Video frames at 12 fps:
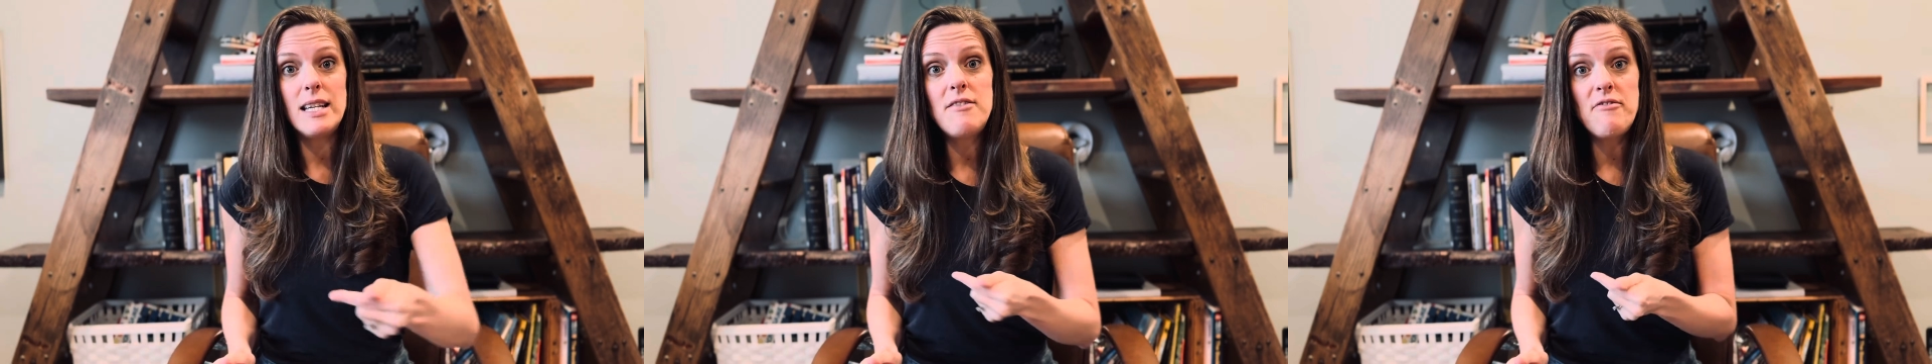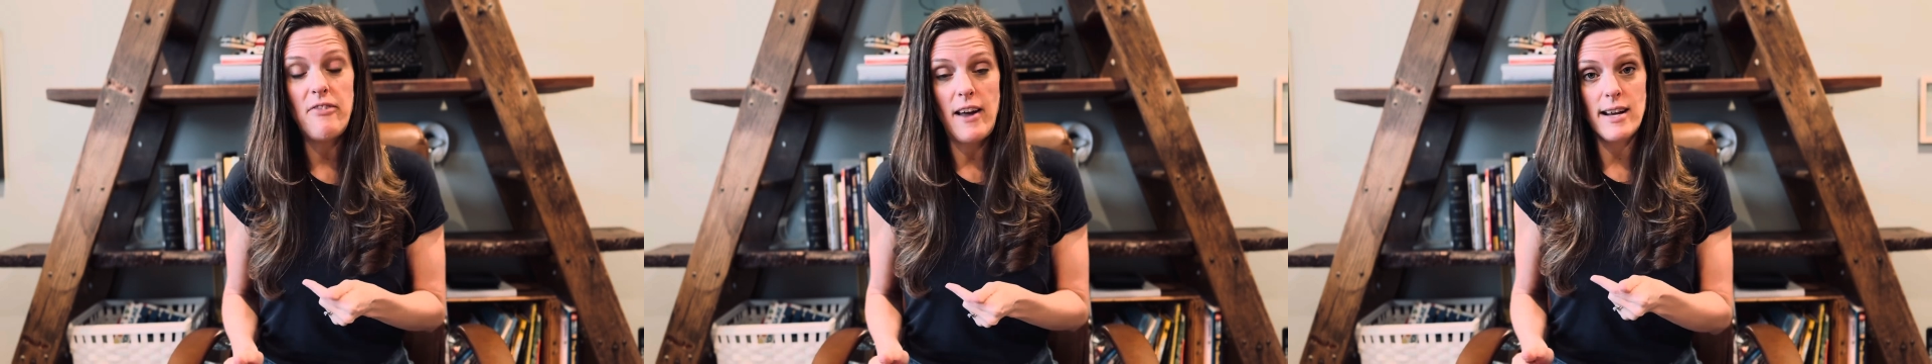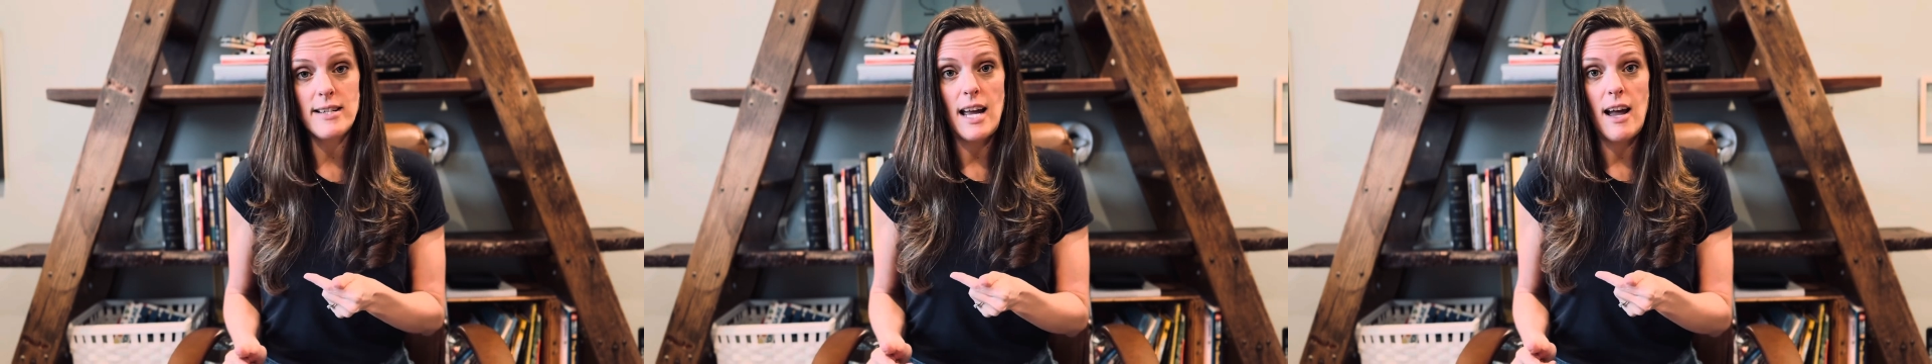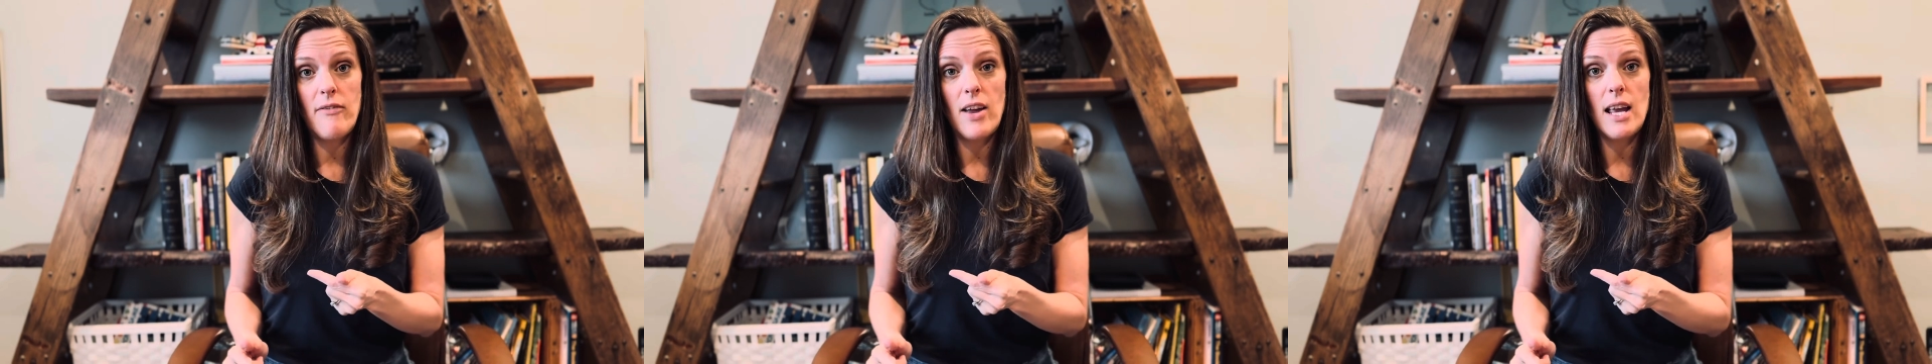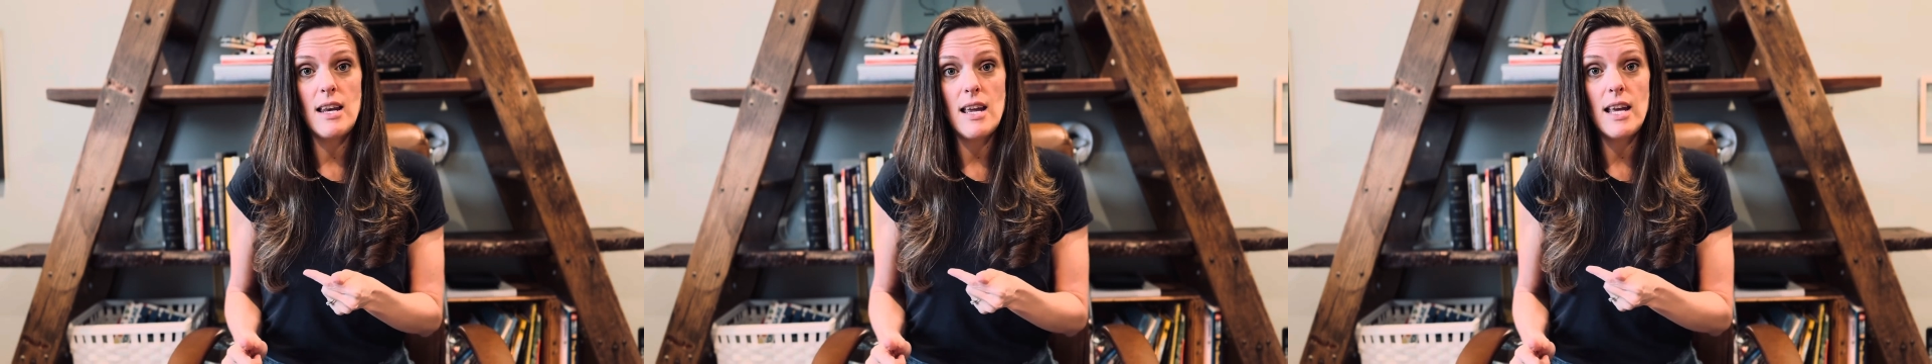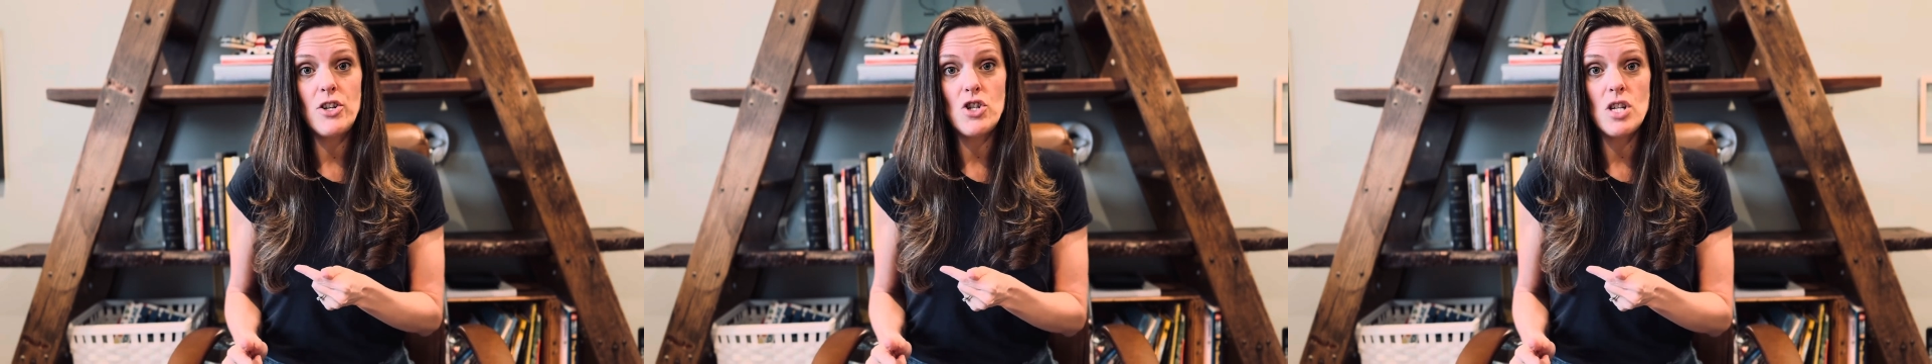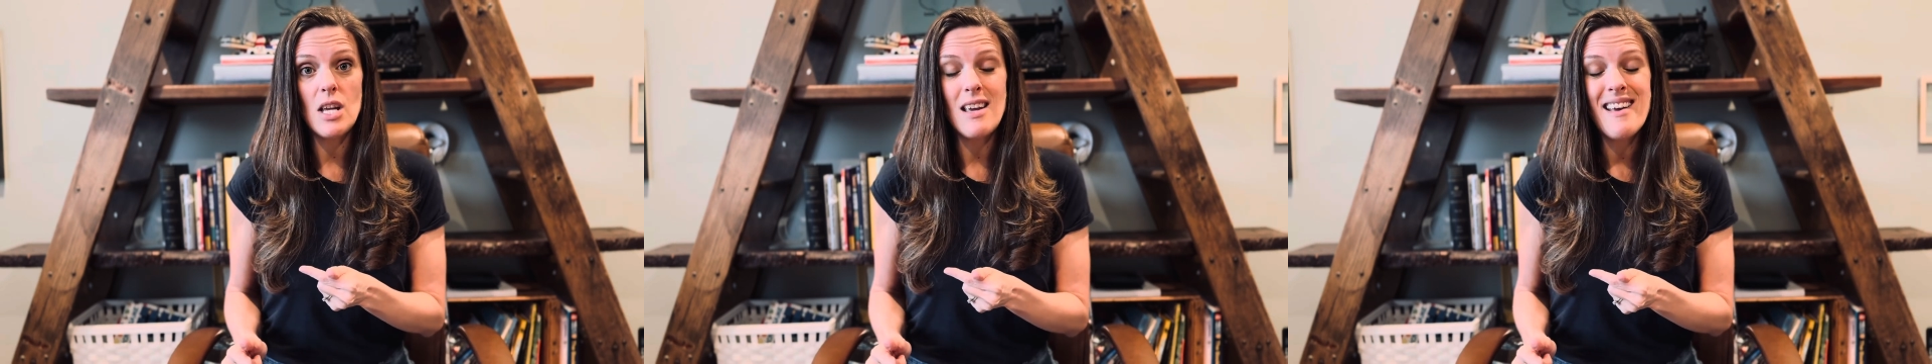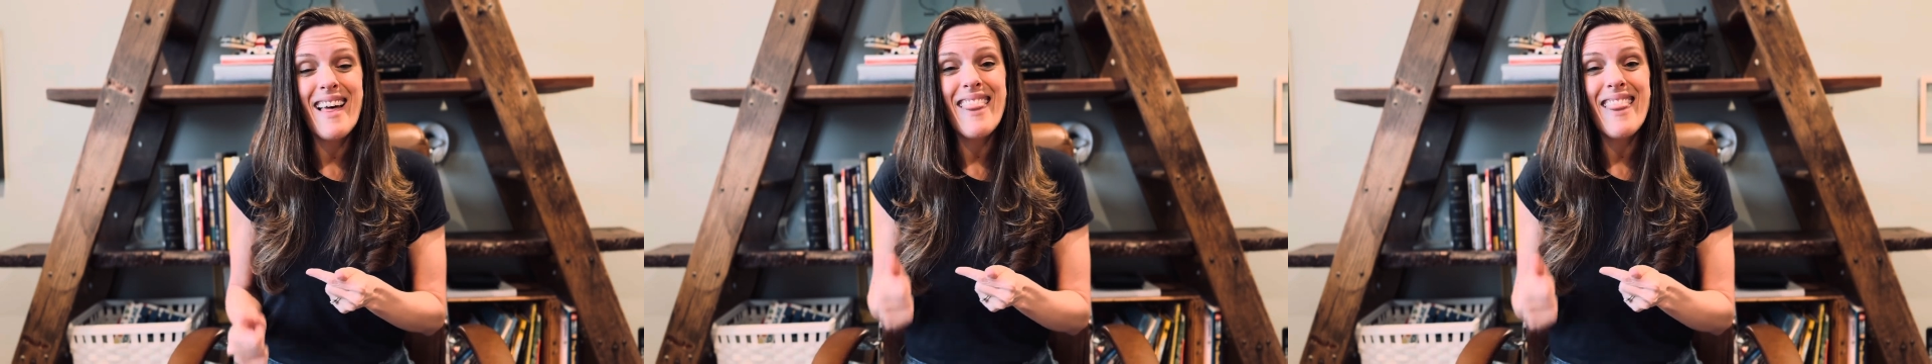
in fact have ADHD,